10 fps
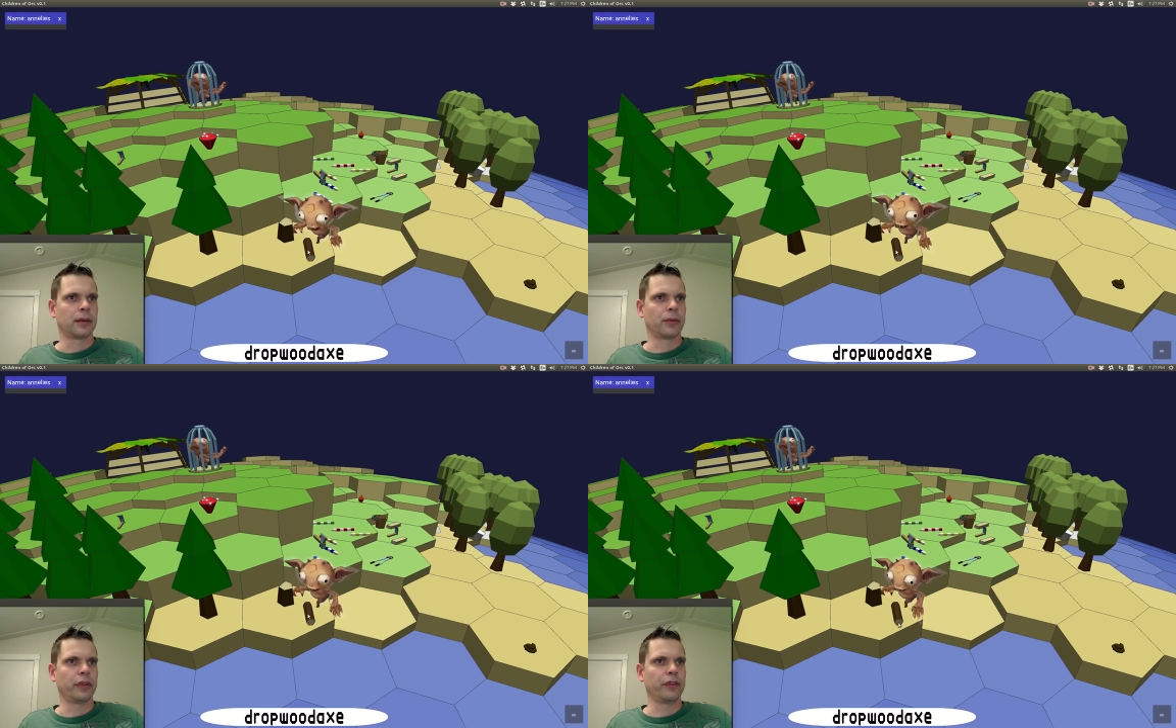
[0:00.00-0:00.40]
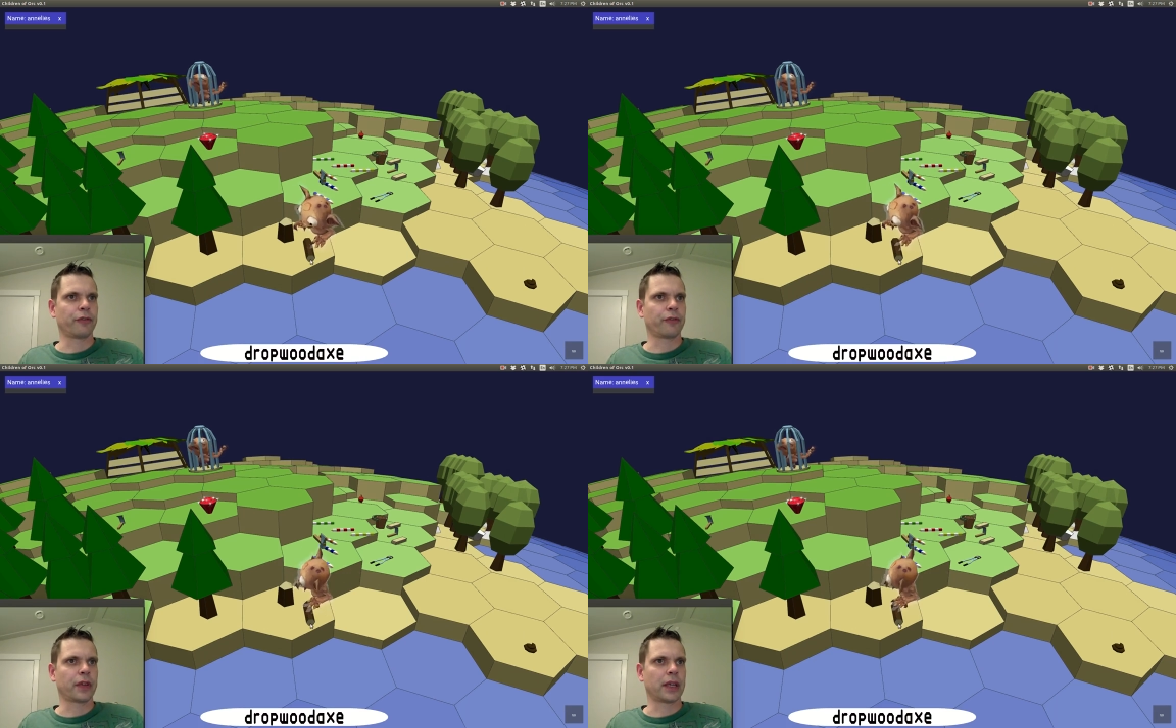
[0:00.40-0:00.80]
we've
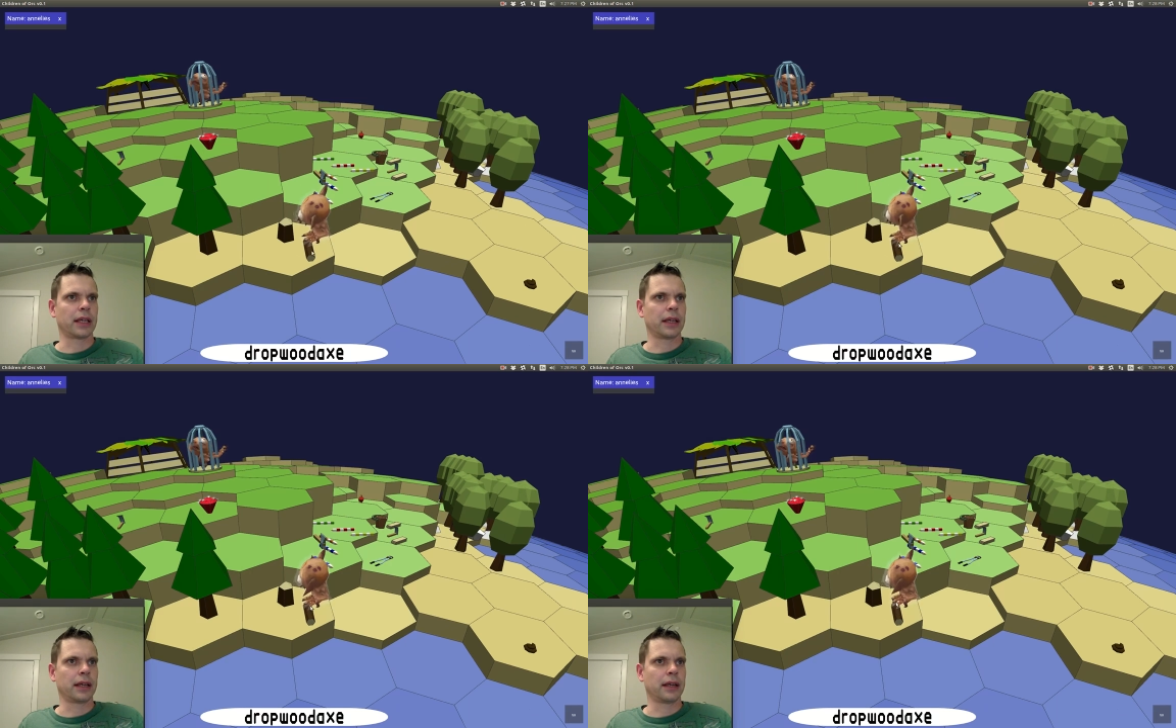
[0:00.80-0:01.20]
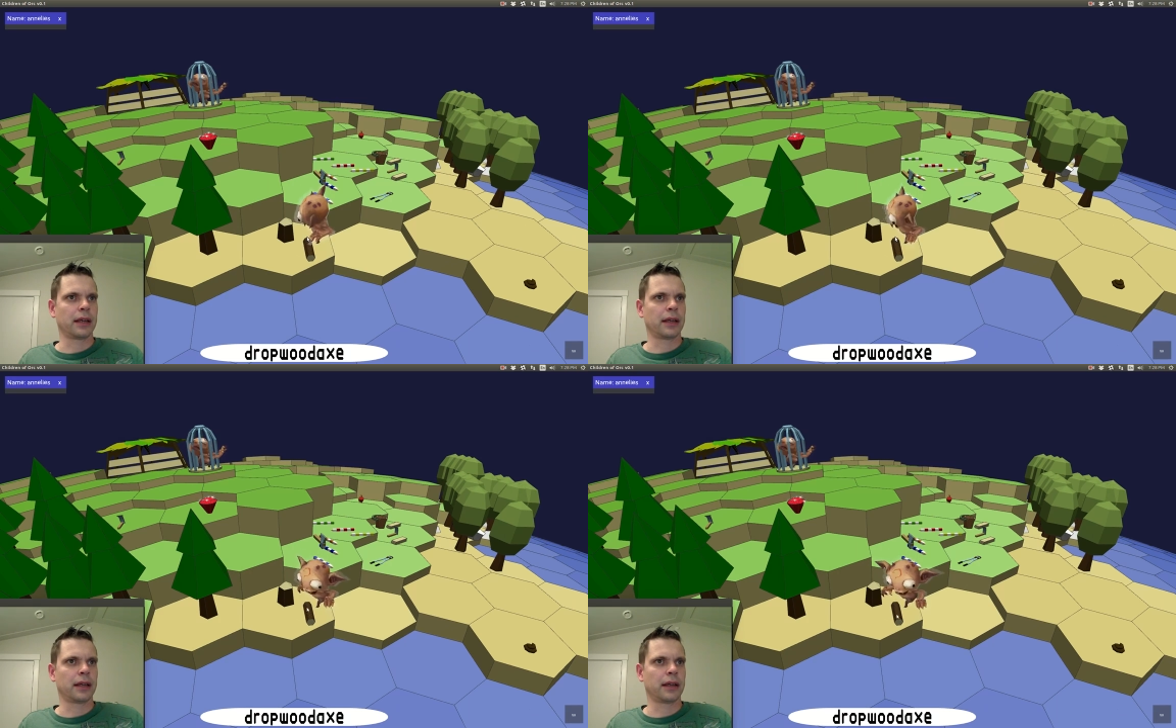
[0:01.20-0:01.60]

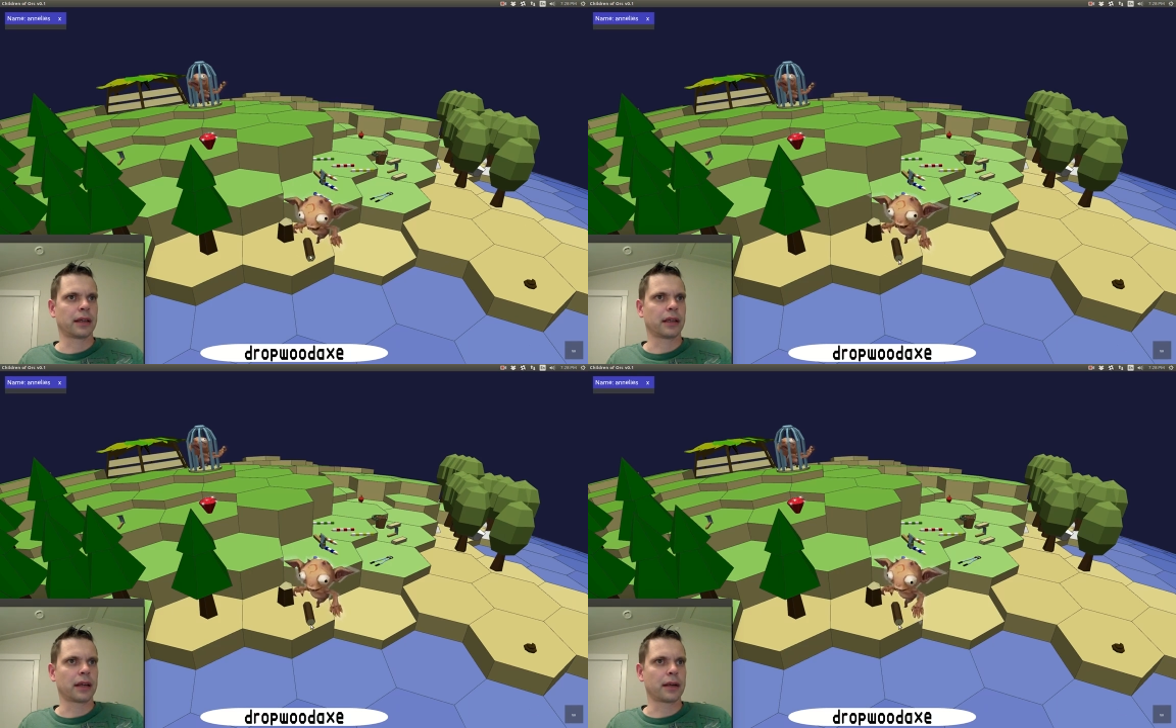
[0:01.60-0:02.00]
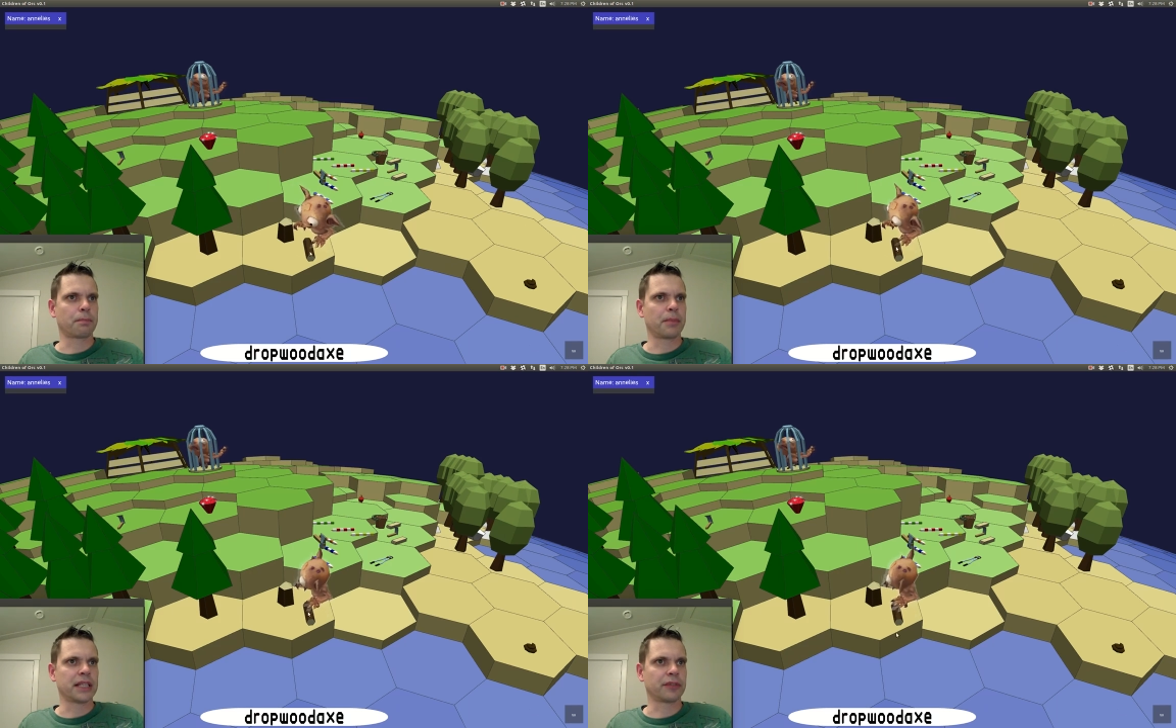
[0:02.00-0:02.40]
got a
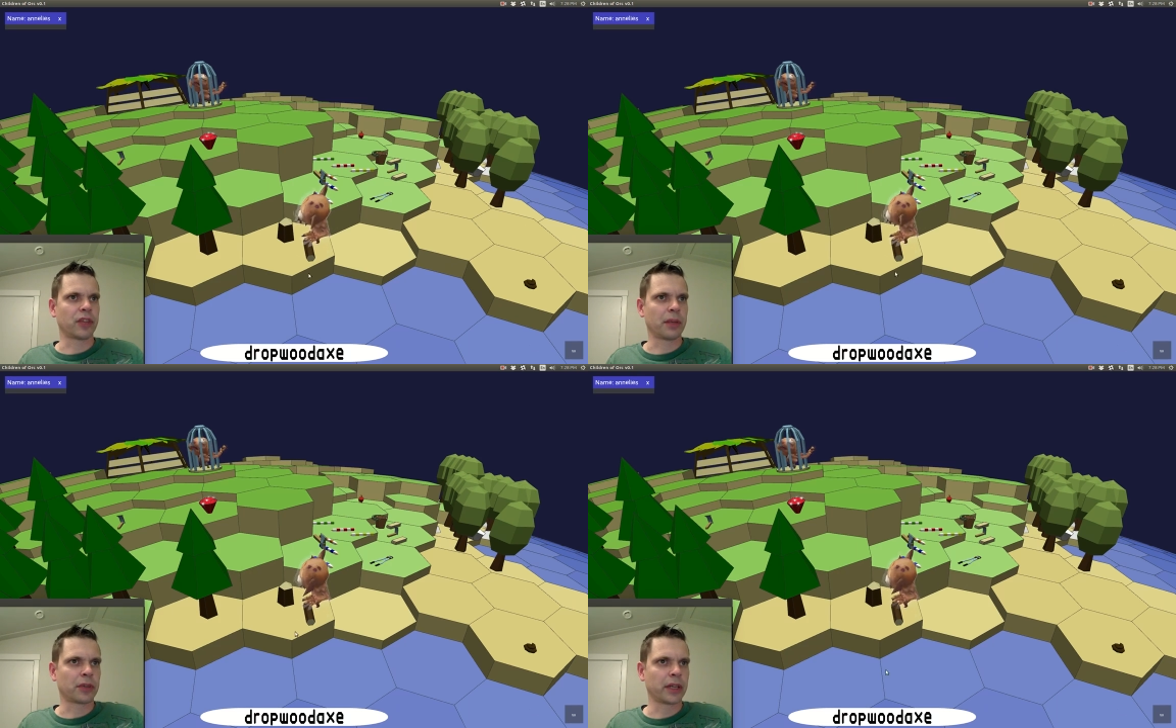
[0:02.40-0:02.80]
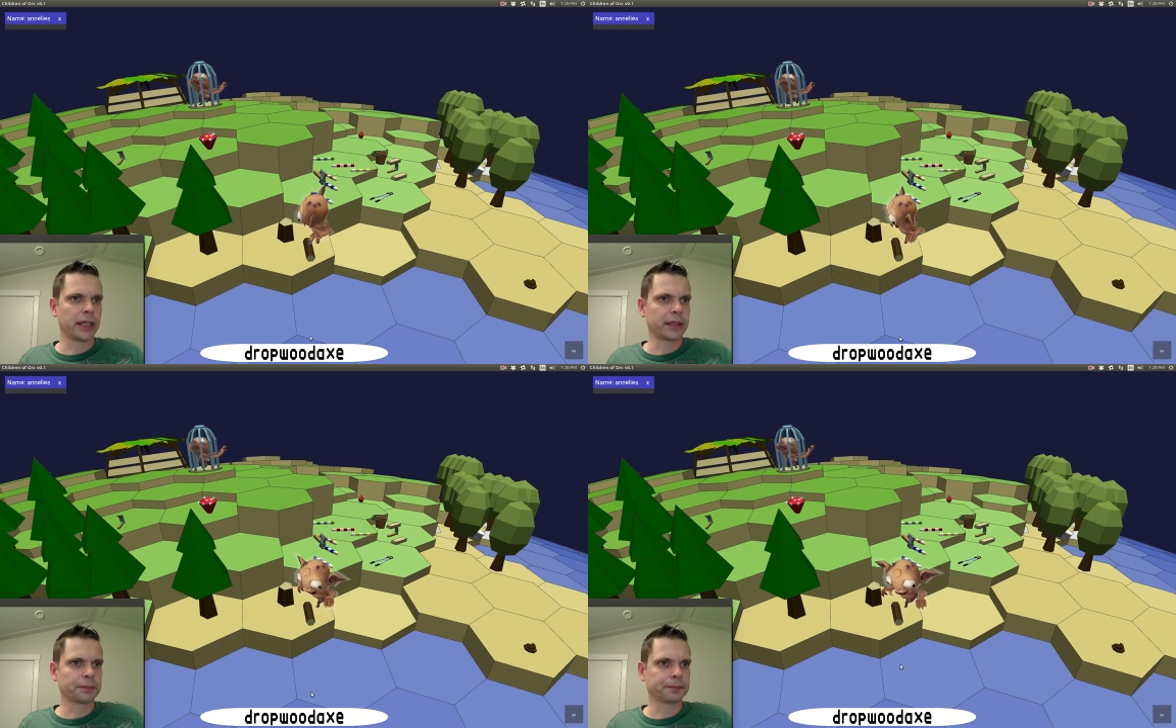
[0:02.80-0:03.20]
piece of timber here.